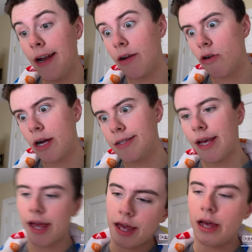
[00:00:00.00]

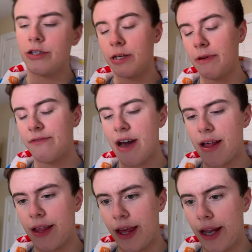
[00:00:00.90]
Grande, Jimmy
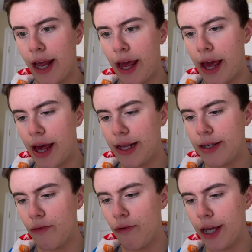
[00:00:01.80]
Fallon, and
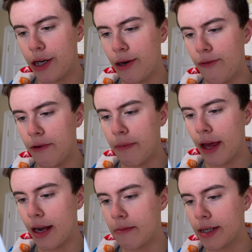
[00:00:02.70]
Rico from
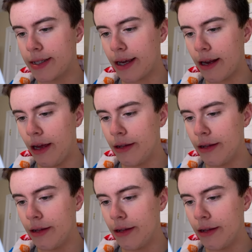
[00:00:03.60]
Hannah Montana.